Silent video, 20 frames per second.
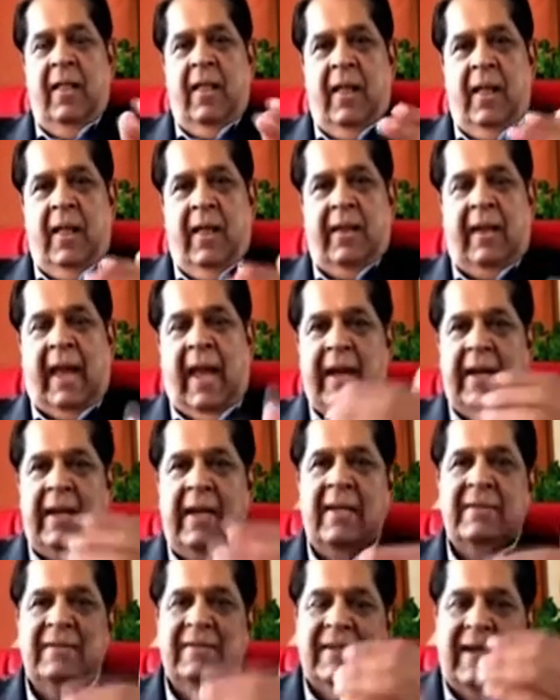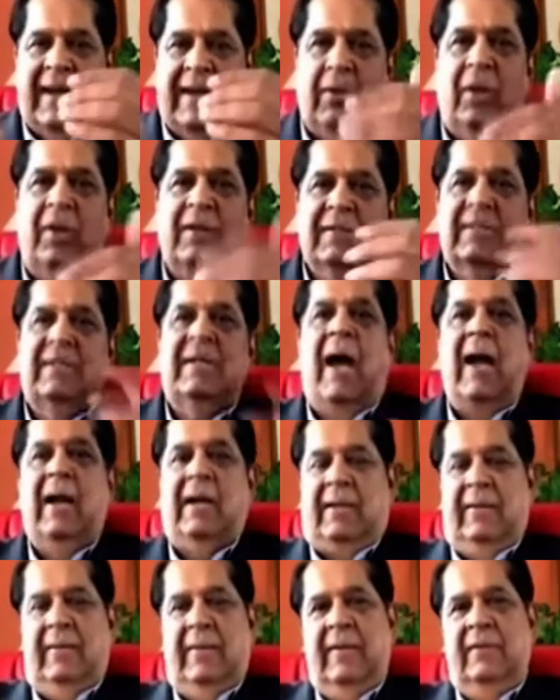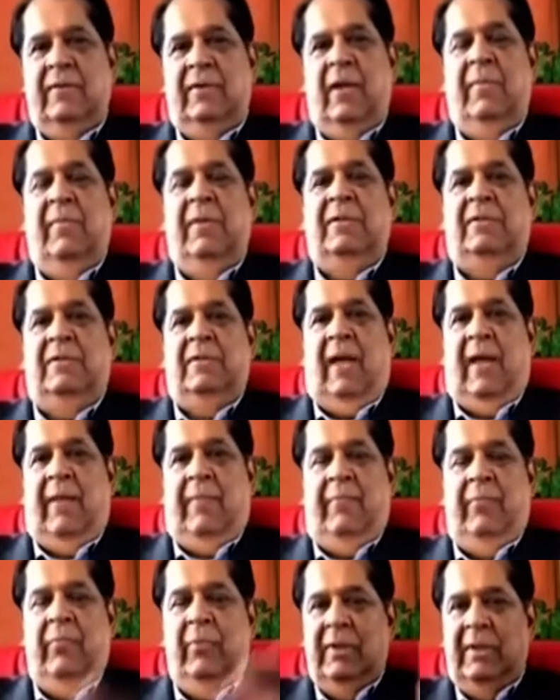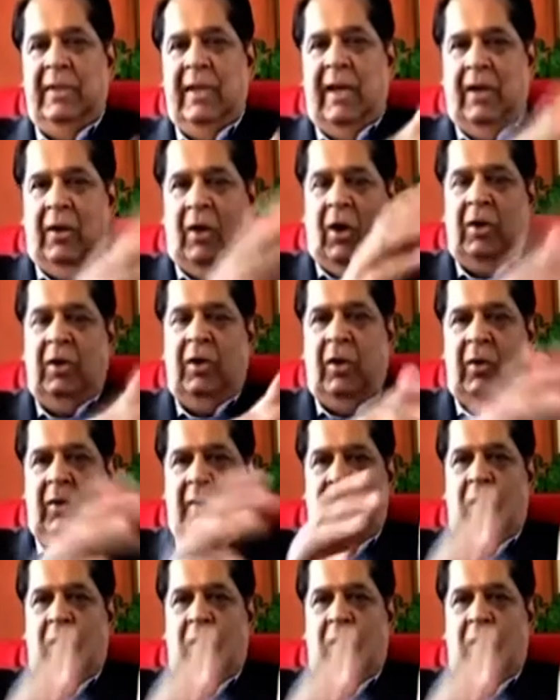can industry at all start in 3 months' time with the lockdown 1,